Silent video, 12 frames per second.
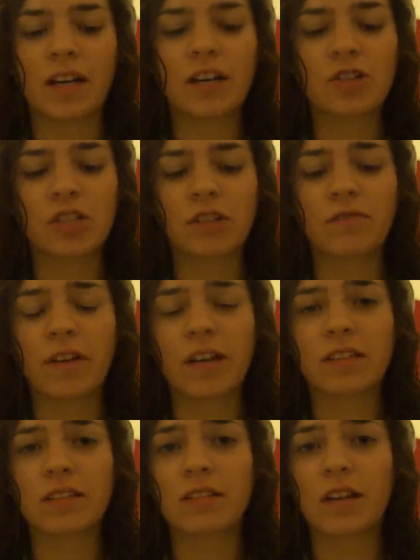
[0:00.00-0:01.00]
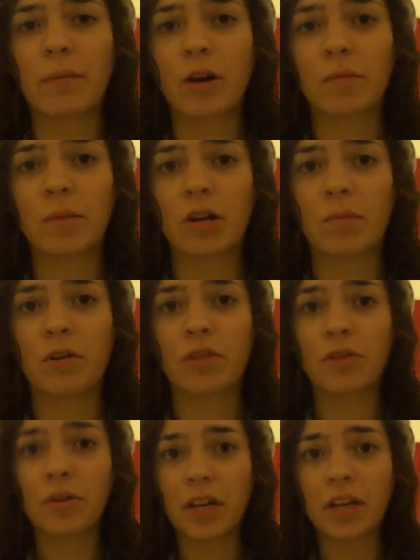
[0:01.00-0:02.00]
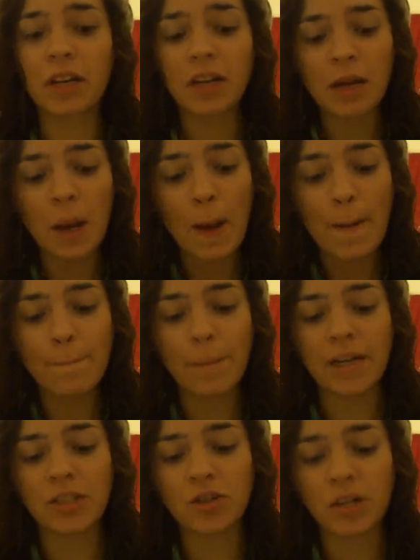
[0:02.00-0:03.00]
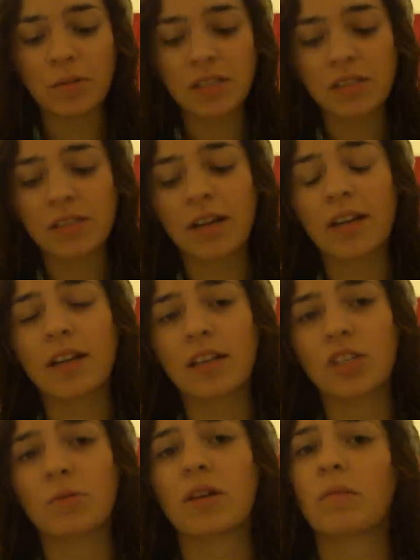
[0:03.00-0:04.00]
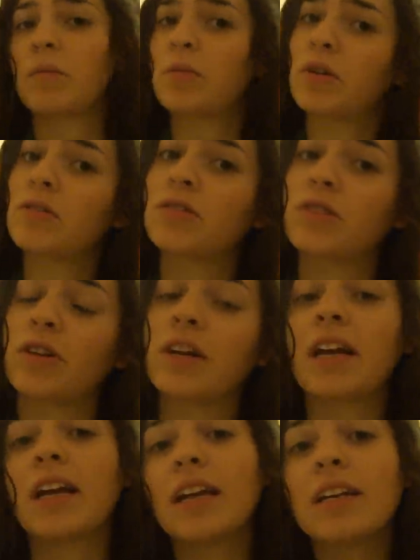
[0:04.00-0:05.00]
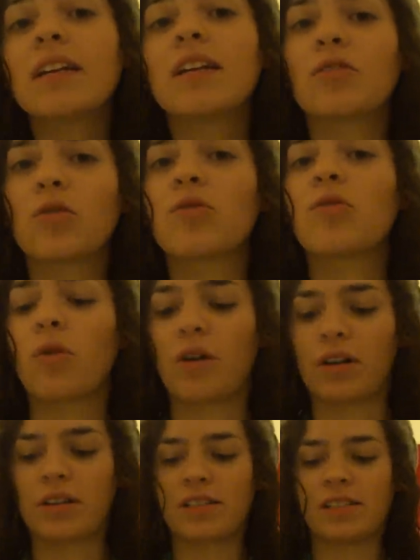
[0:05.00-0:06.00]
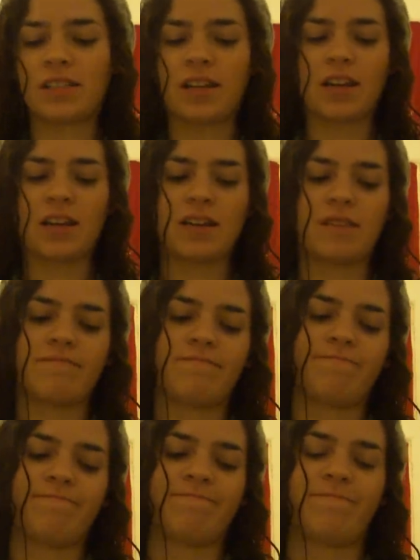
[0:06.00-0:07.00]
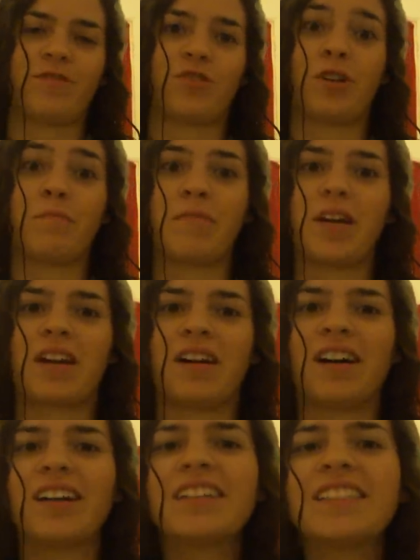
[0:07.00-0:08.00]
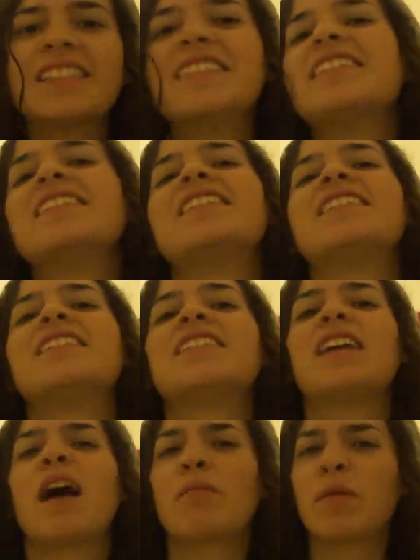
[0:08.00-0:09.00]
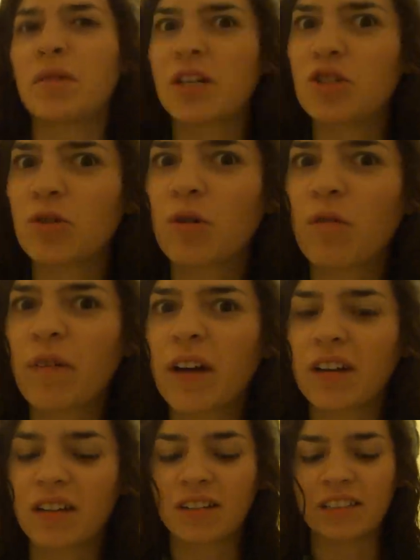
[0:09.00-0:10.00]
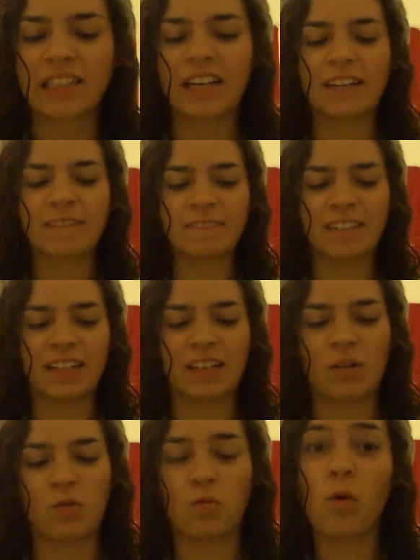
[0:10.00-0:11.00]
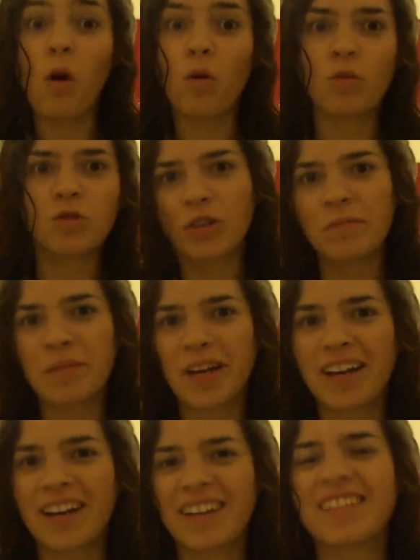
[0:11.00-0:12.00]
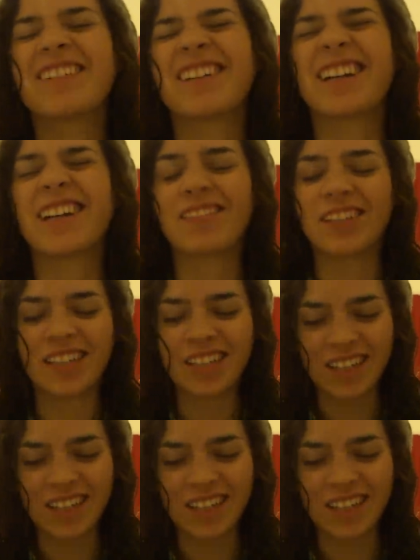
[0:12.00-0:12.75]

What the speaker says: Interesting fact about me number three. My dream is to study and to become a producer in New York City. Dream big, huh? I'm a big Juno fan. Yeah, like, whoa, dream big. I love it.